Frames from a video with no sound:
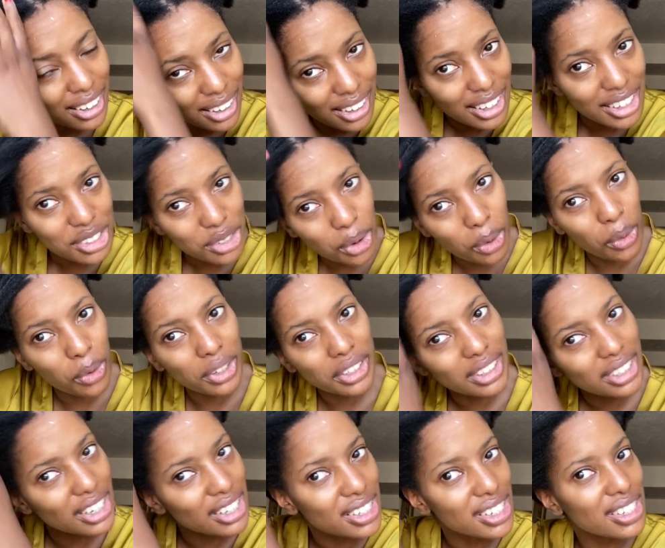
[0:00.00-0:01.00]
as
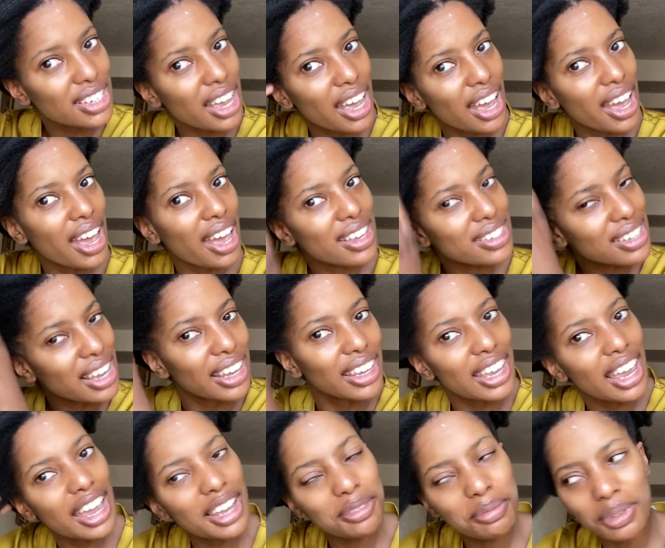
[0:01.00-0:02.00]
coordinated as I
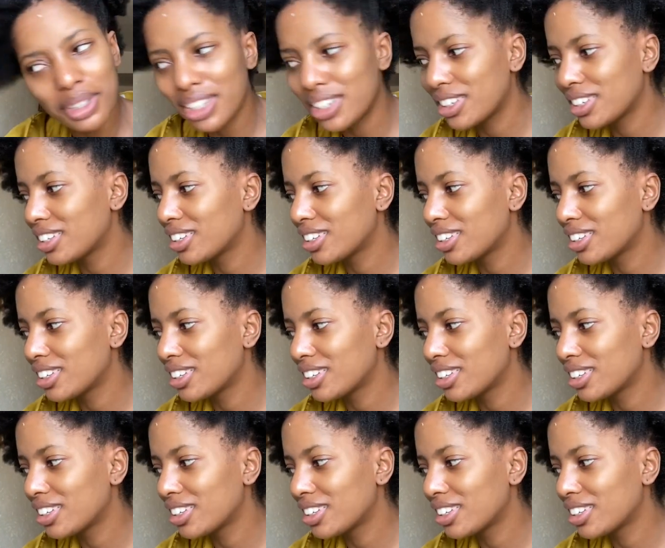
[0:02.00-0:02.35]
can be.